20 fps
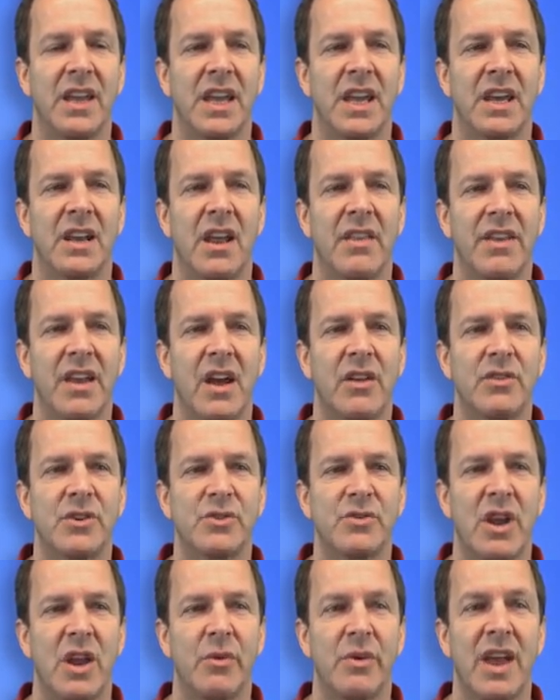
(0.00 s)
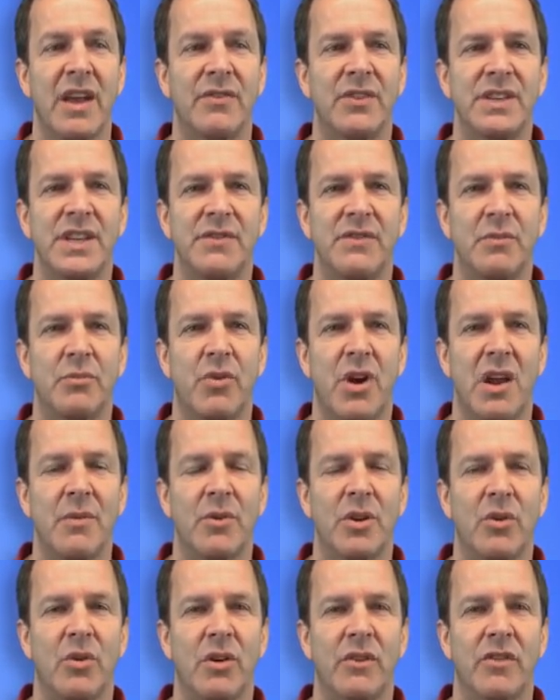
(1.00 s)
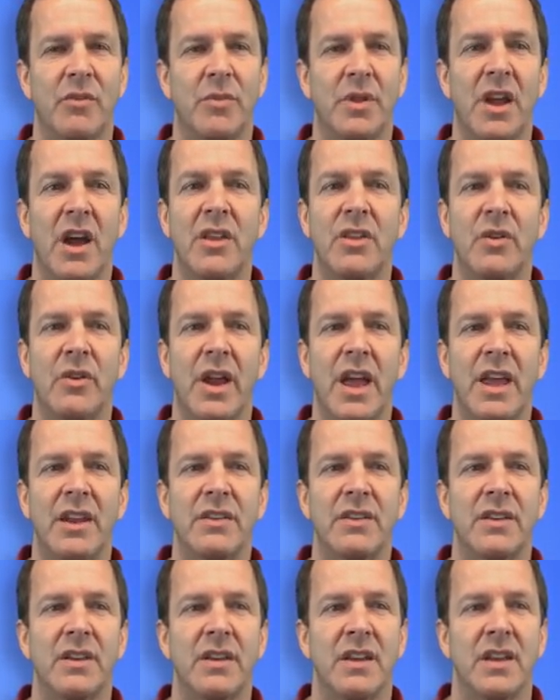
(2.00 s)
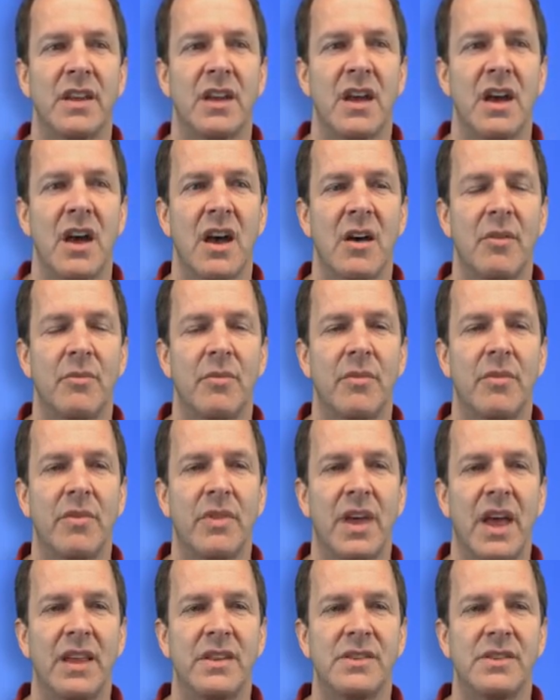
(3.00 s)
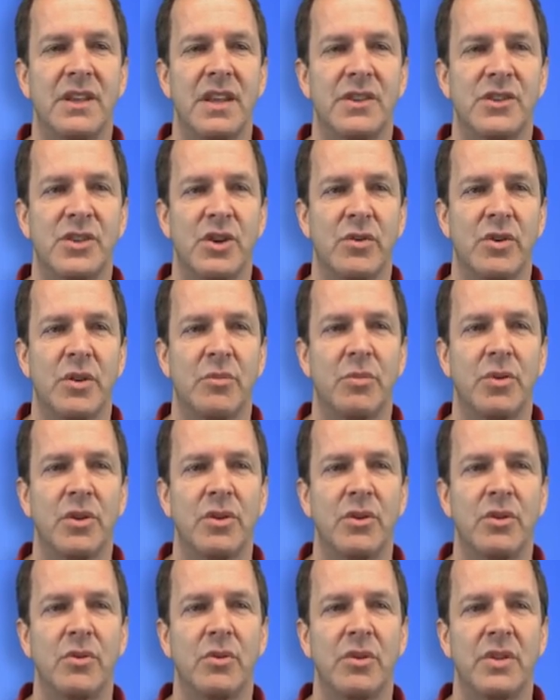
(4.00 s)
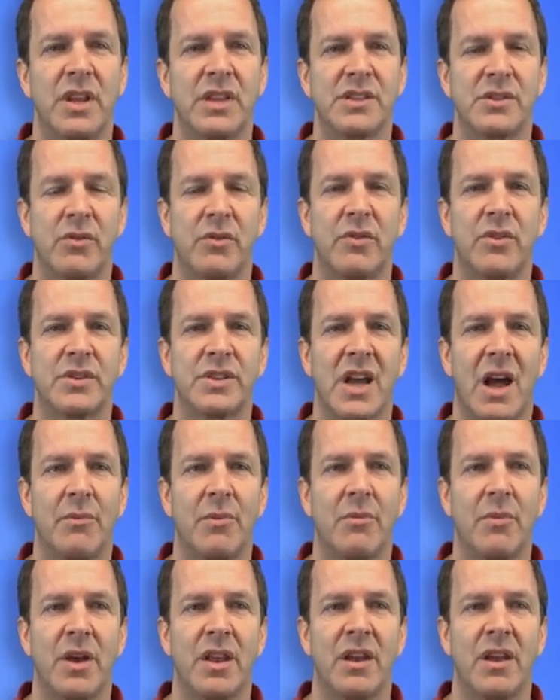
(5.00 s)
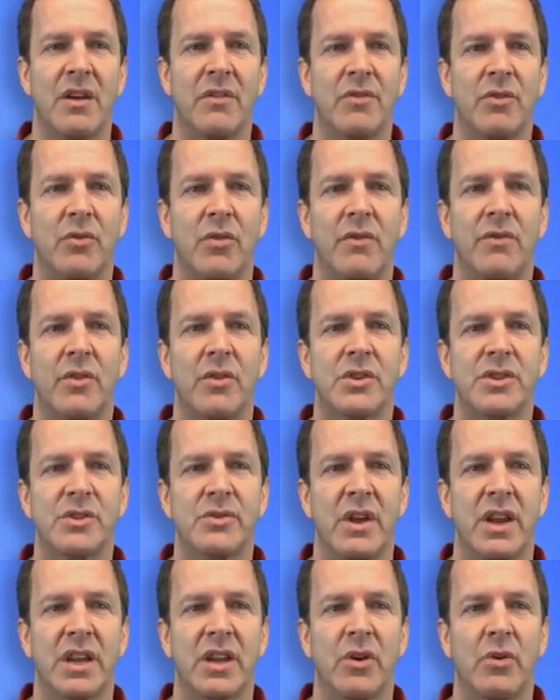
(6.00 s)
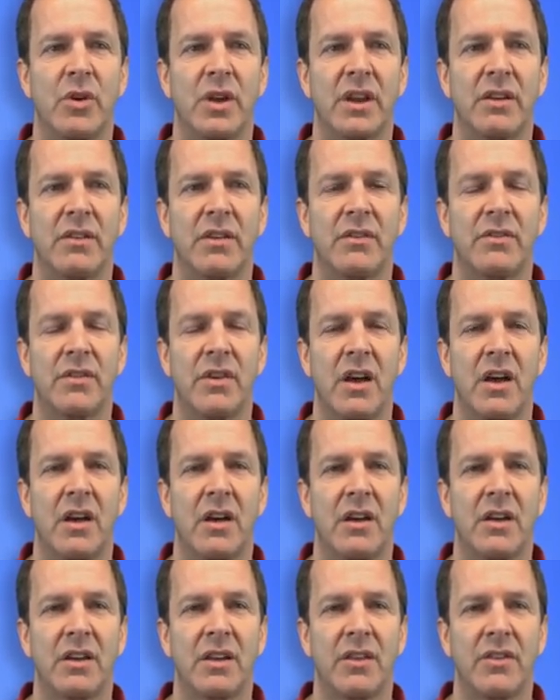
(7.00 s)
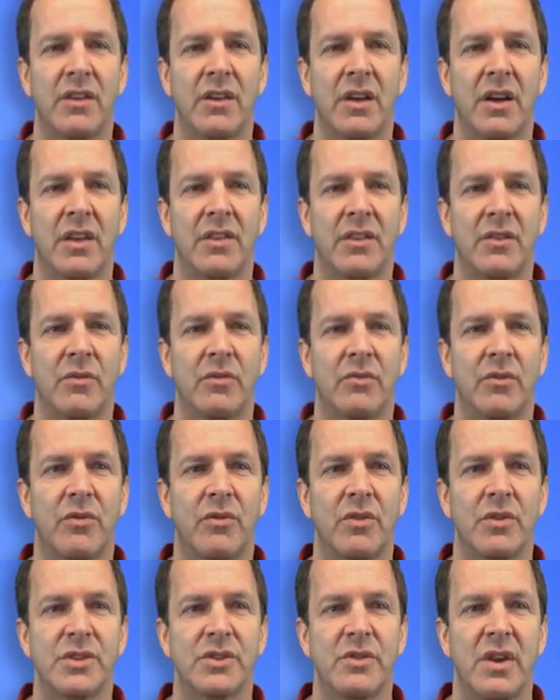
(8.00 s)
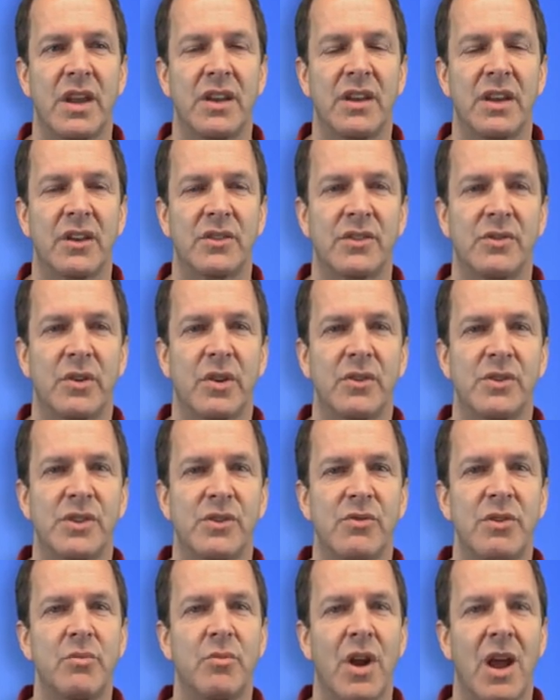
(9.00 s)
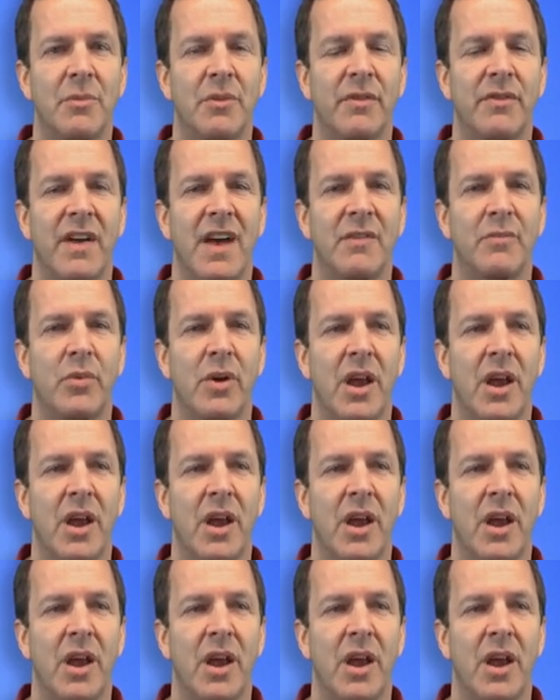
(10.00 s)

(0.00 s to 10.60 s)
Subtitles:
And on the other strand, we have a different primer going from the other end that's shown in blue. That's the reverse complement of the reverse strand going on the reverse strand, so it goes 3' to 5'.